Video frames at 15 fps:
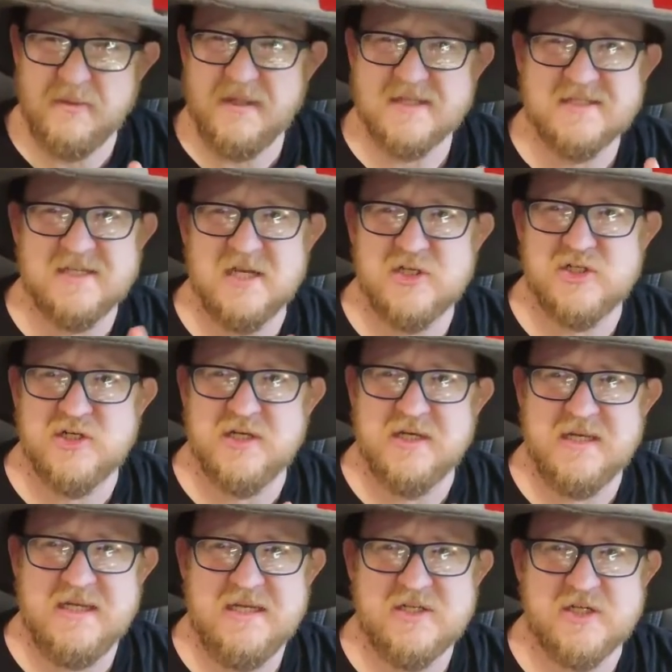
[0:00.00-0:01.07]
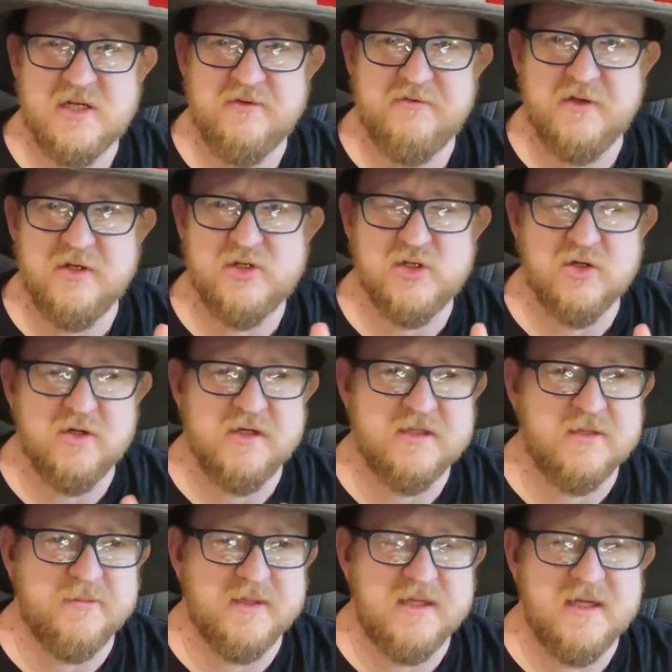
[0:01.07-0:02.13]
going to be a section in each adventure
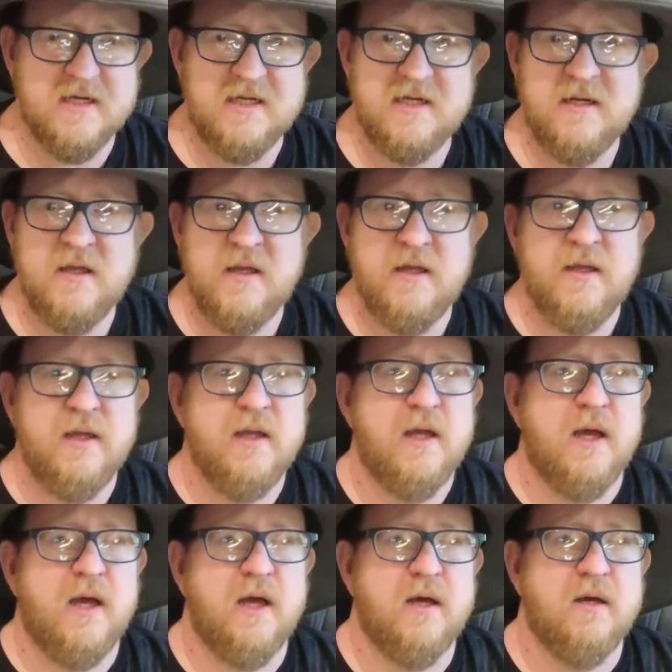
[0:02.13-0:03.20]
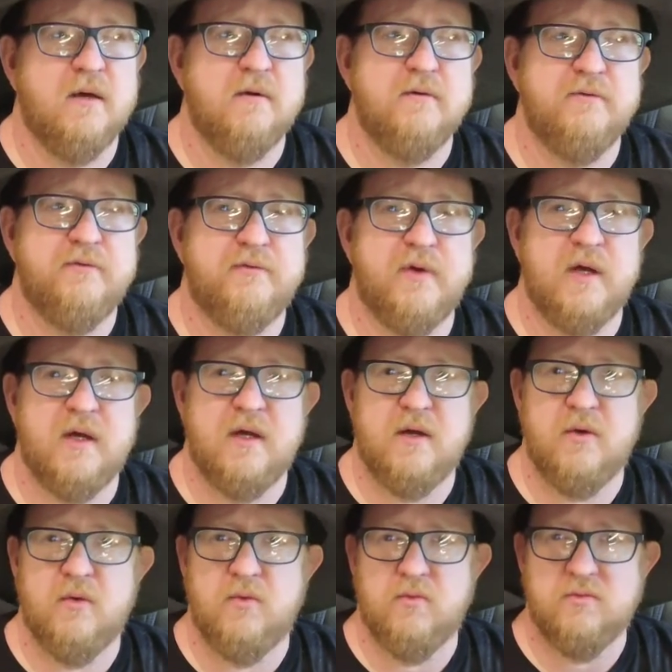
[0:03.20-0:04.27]
at the beginning of
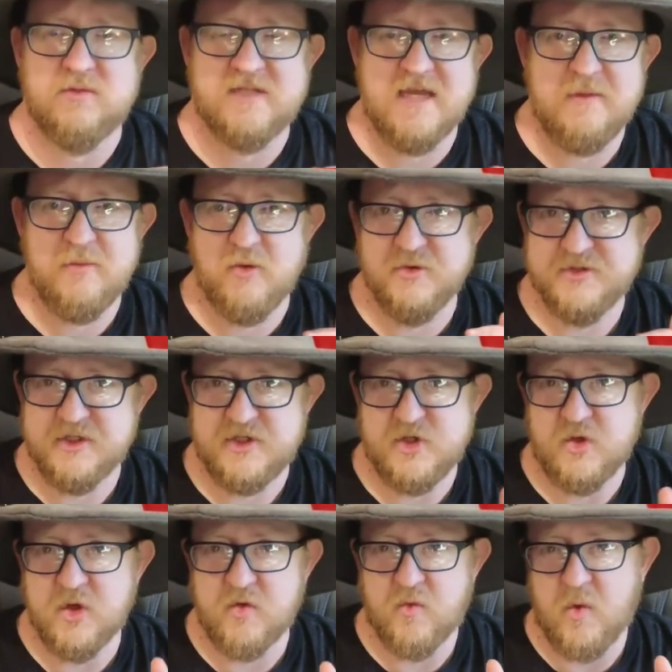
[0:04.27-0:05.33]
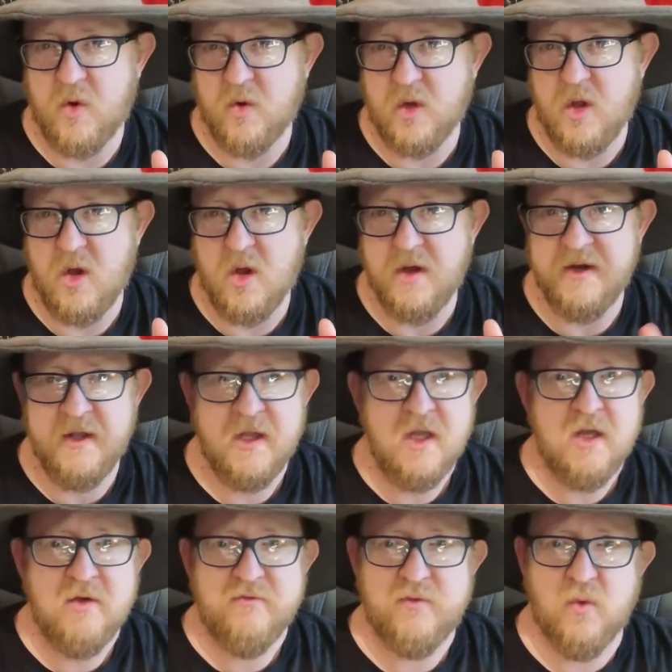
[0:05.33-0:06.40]
uh, tables that you can roll on
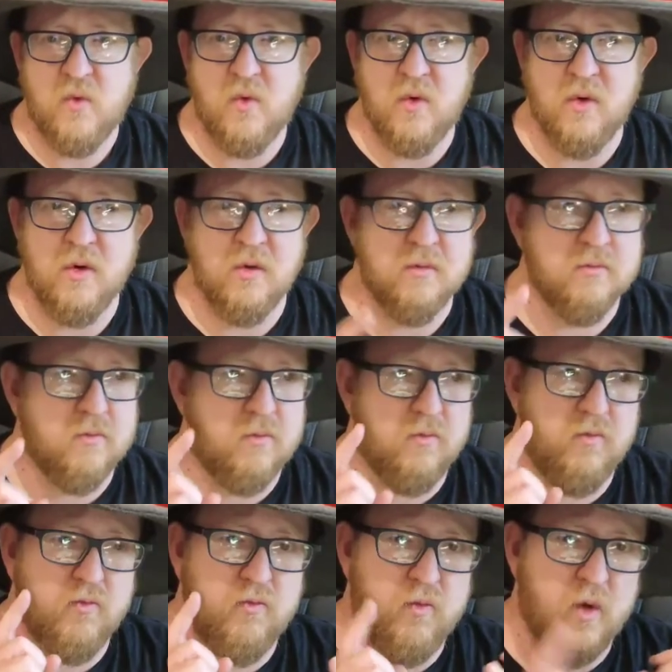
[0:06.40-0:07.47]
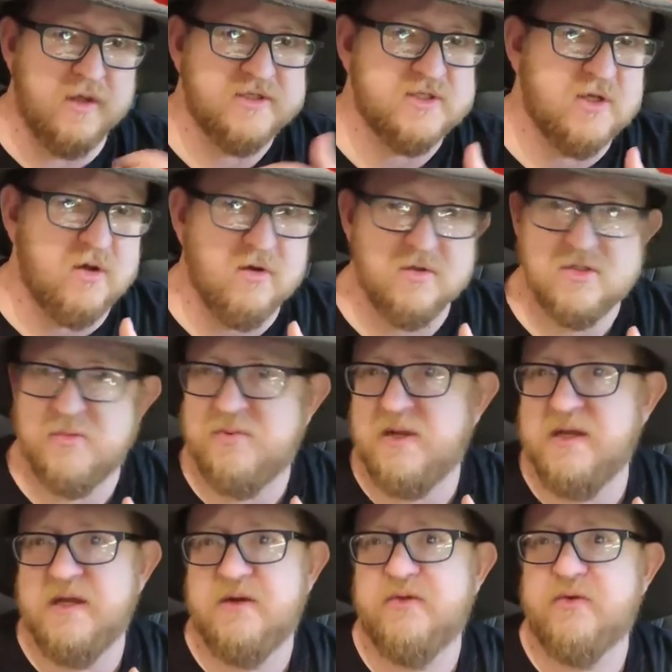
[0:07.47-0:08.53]
for what songs are
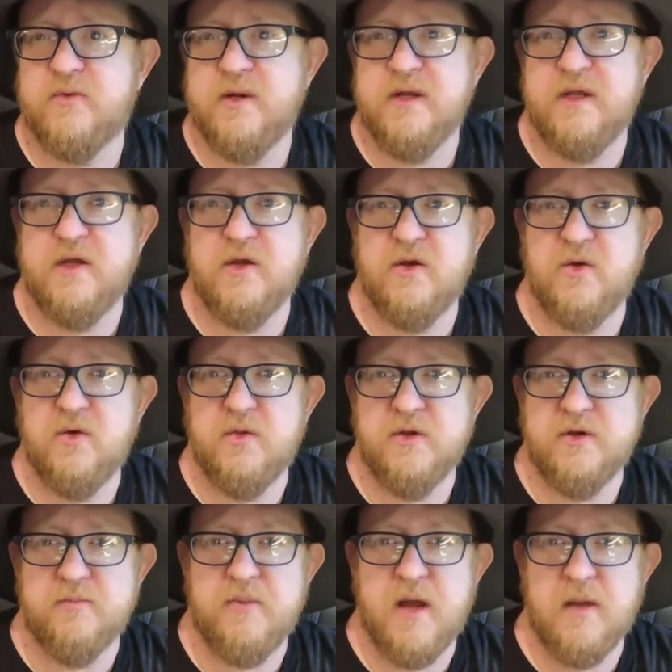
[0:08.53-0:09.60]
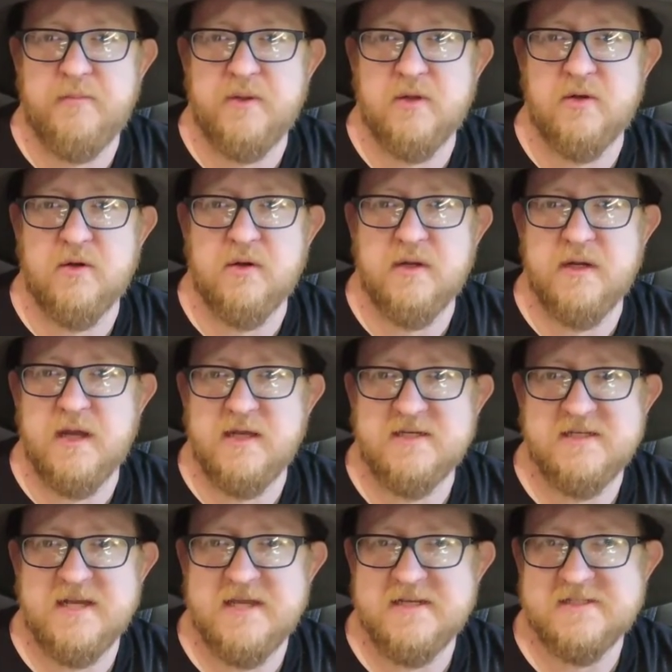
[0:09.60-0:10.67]
playing on the radio that are popular in
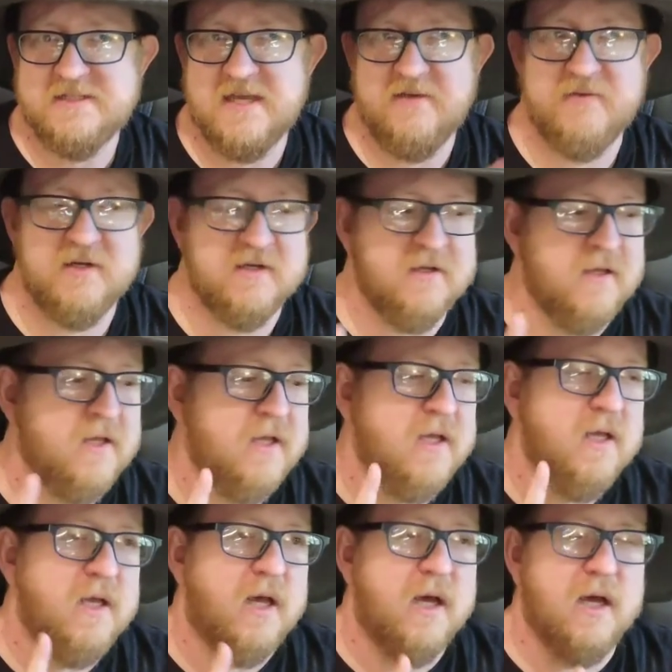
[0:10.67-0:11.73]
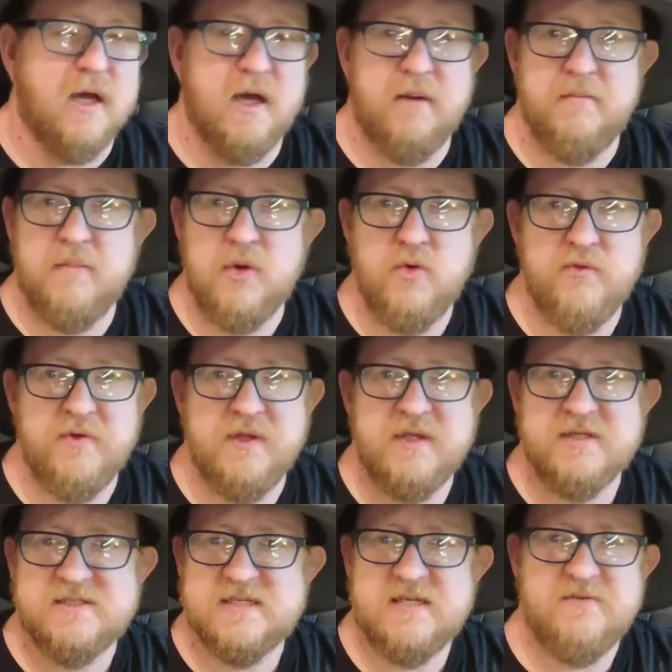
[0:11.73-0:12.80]
1987, uh,
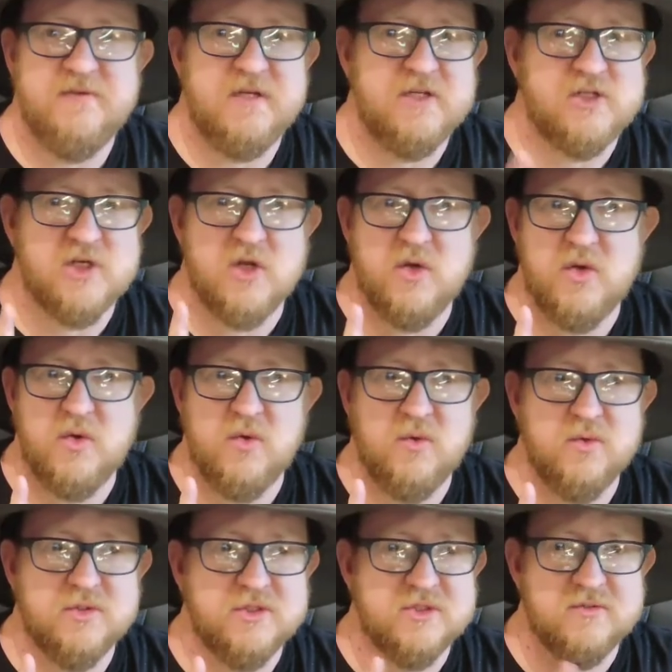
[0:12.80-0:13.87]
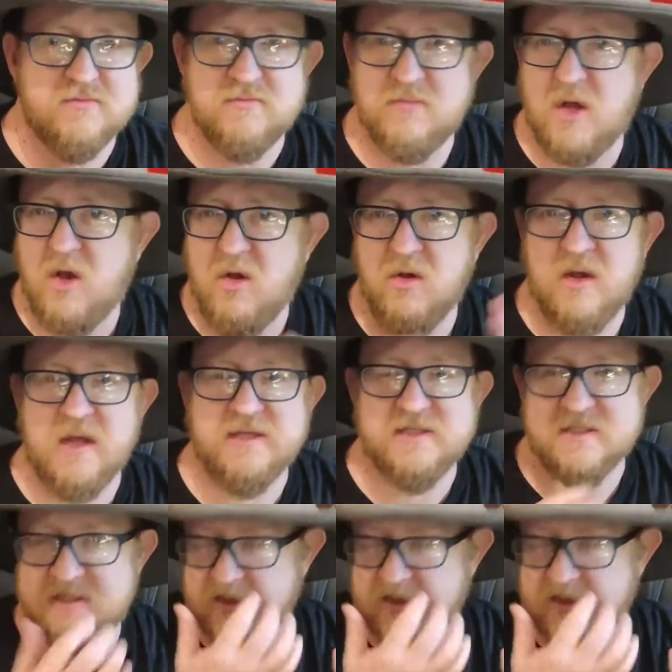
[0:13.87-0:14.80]
movies, TV shows, all kinds